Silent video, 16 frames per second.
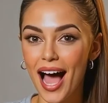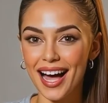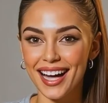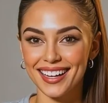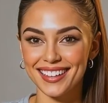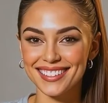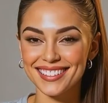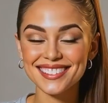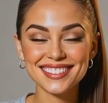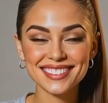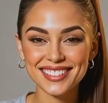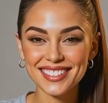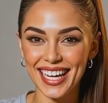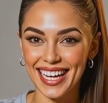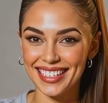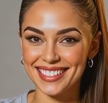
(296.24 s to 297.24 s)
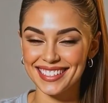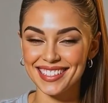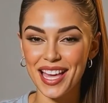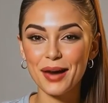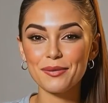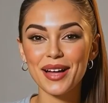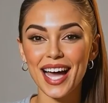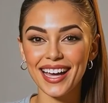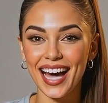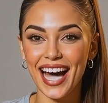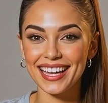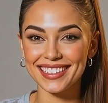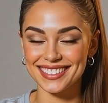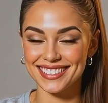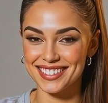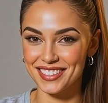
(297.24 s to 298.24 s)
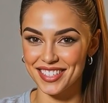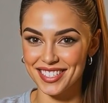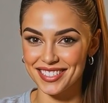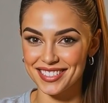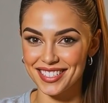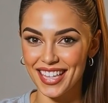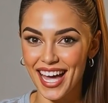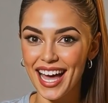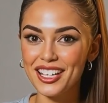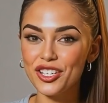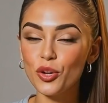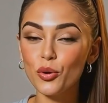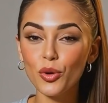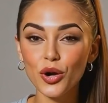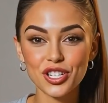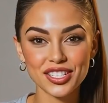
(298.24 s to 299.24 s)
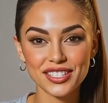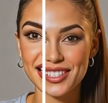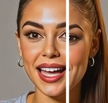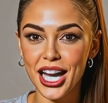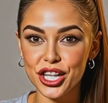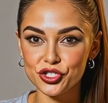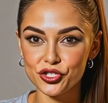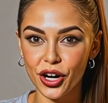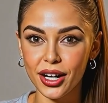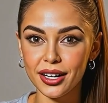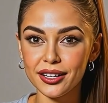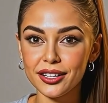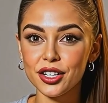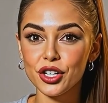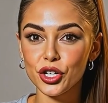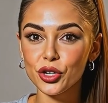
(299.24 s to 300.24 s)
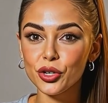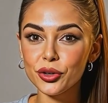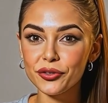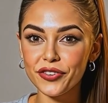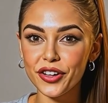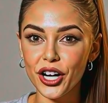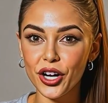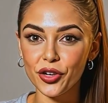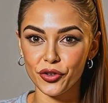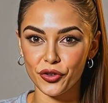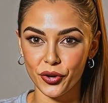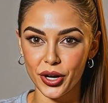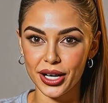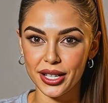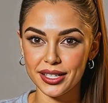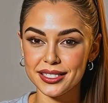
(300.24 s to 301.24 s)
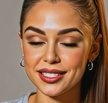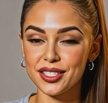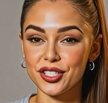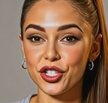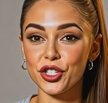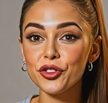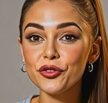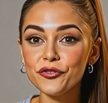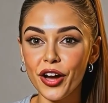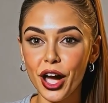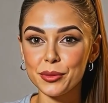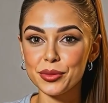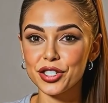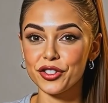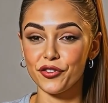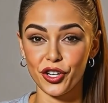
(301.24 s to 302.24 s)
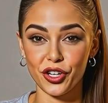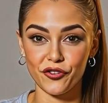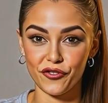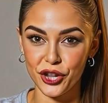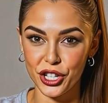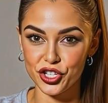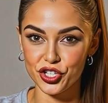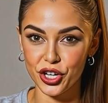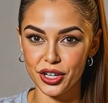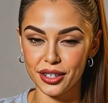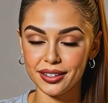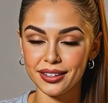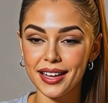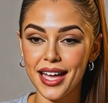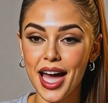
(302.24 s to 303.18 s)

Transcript: The skin tone starts nice, but look towards the end of the video. It's a totally different person.